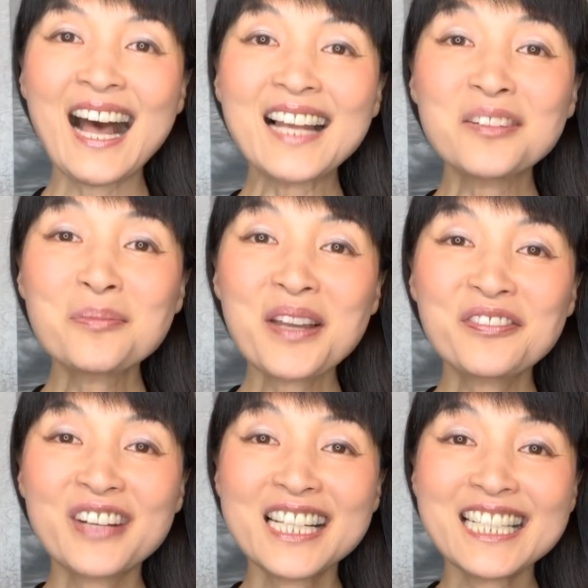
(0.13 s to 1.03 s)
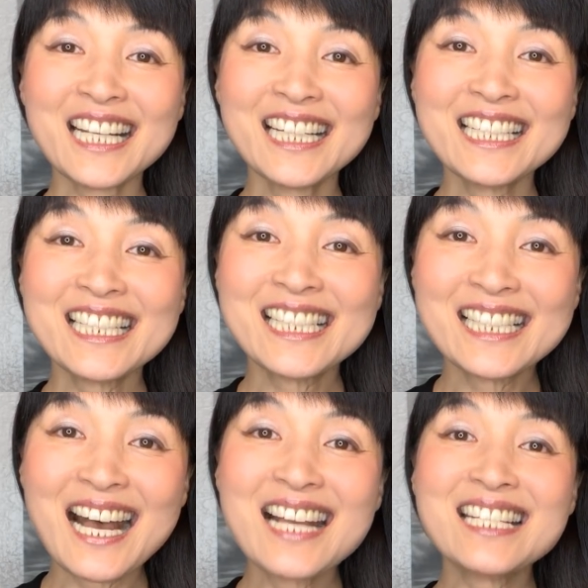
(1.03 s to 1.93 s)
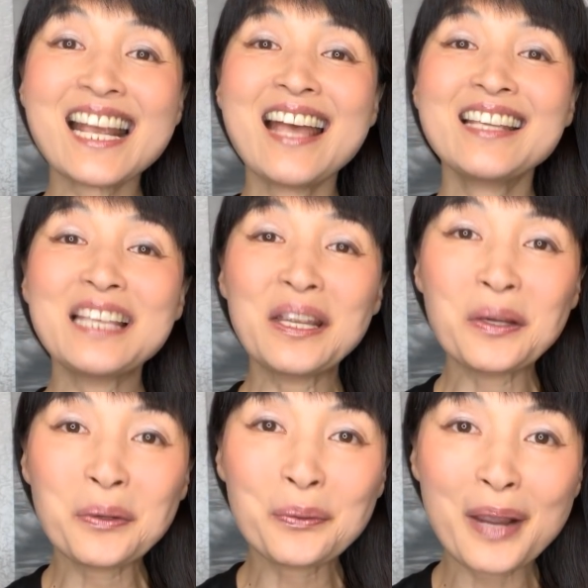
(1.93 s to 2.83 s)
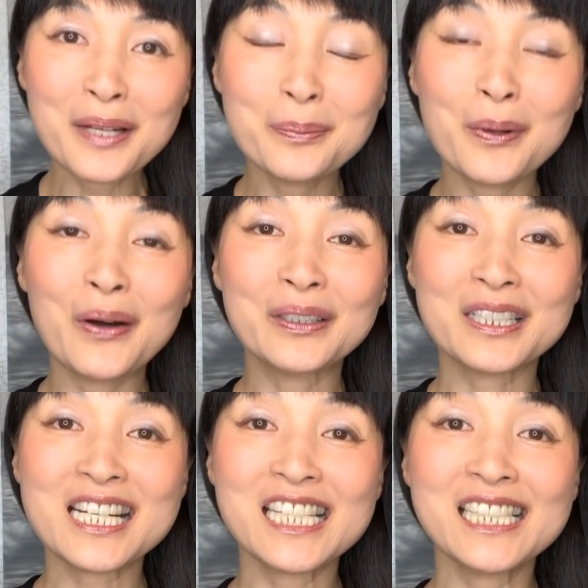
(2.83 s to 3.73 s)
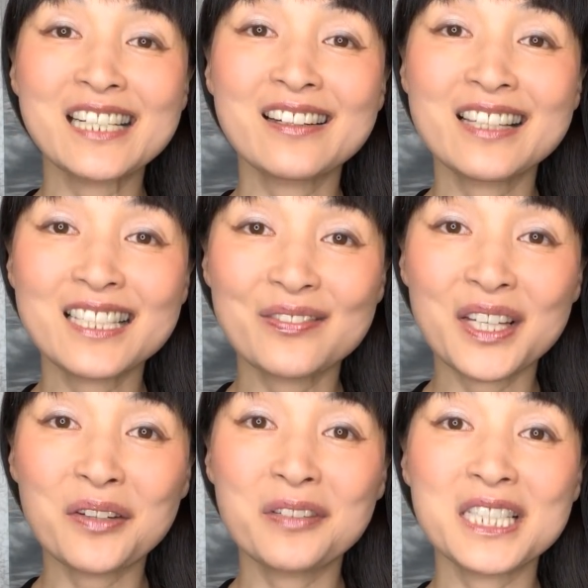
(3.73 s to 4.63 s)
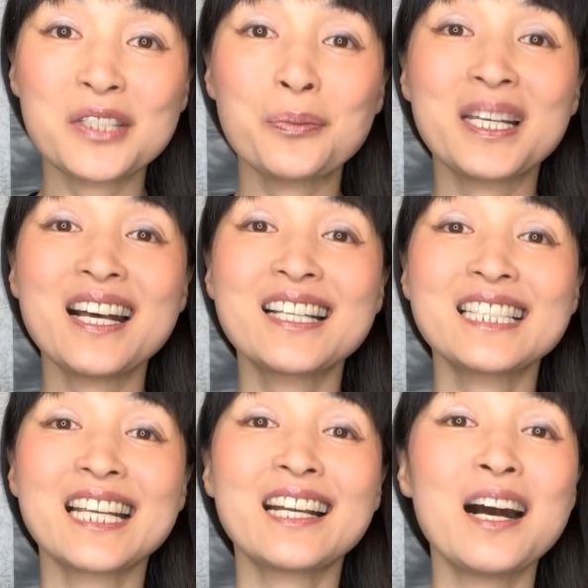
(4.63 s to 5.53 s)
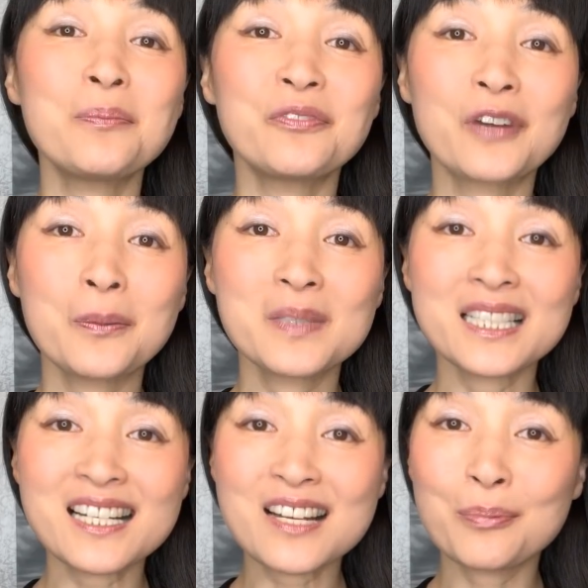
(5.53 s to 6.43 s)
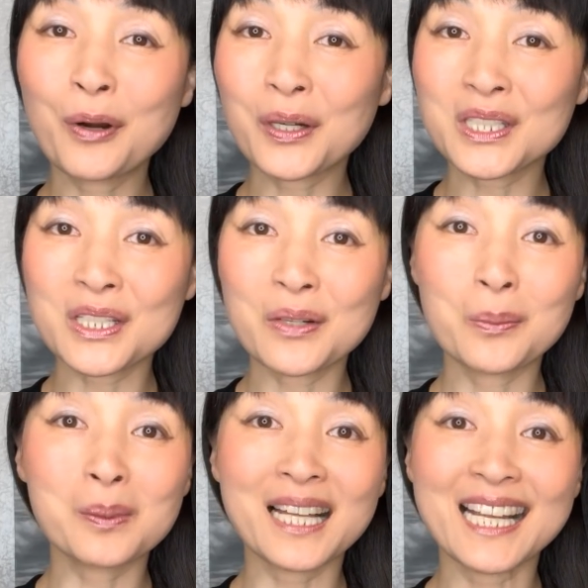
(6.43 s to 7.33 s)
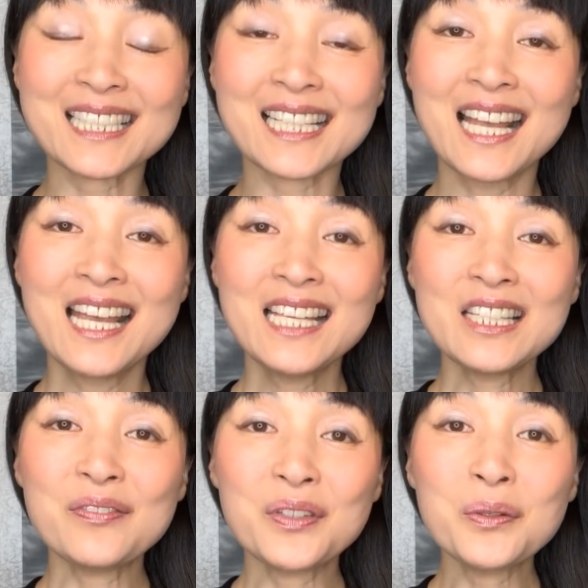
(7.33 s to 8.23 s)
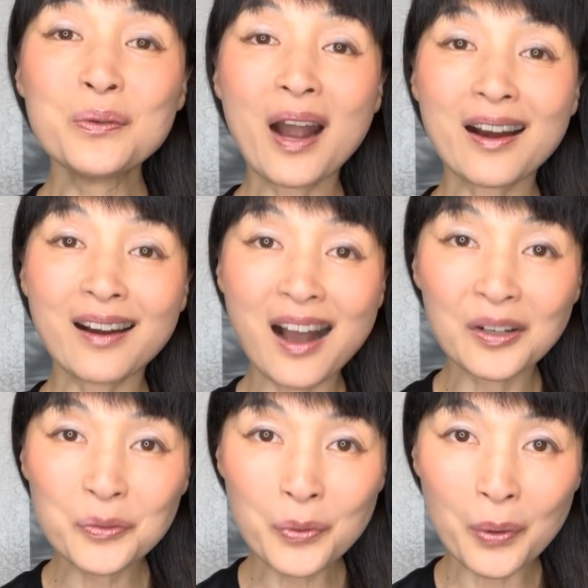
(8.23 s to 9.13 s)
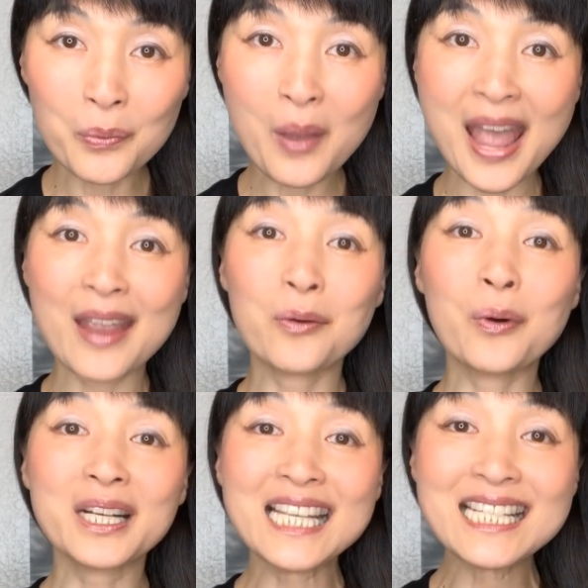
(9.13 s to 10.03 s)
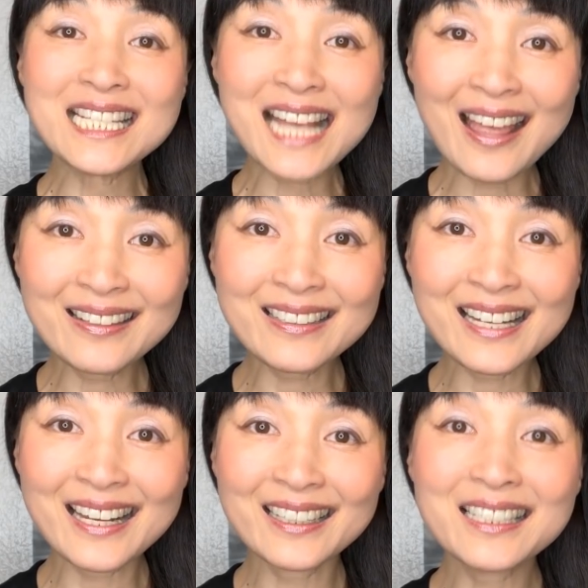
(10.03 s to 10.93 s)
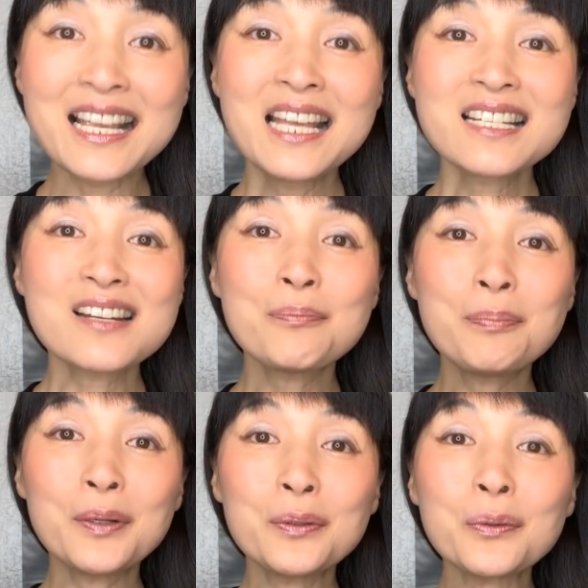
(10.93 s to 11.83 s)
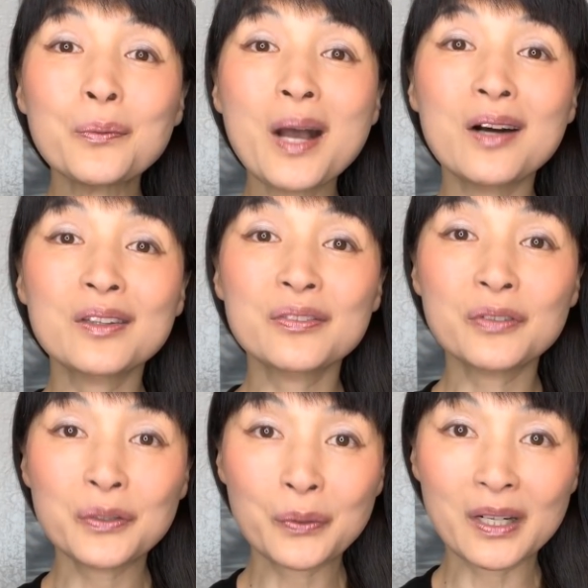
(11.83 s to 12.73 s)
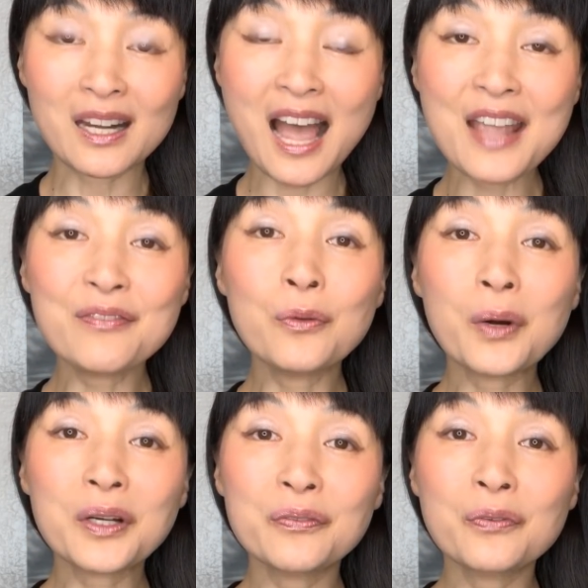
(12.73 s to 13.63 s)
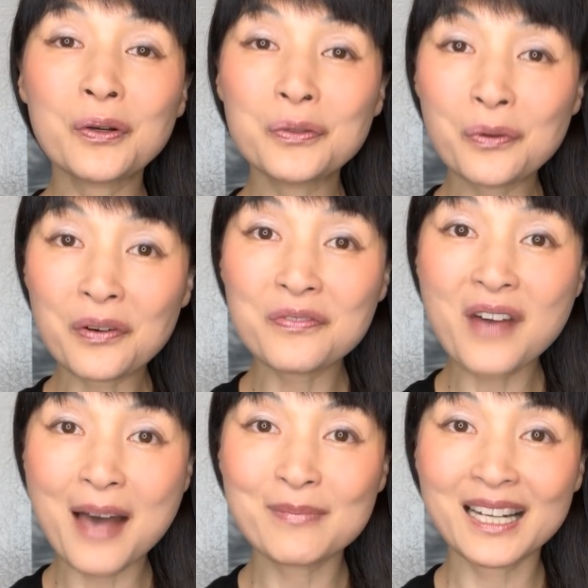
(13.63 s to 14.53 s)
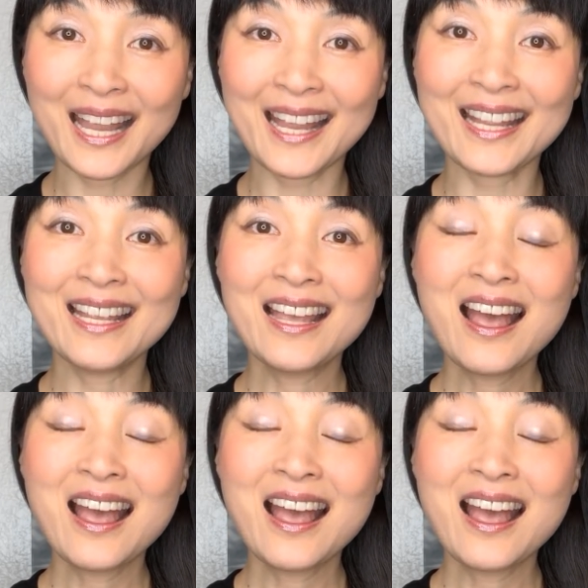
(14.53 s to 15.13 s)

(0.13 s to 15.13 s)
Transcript: Hello my friend, it is such an incredible honor to share this video with you because it comes from such a personal place. If you are on your way or intending to build wealth for your life or for your family,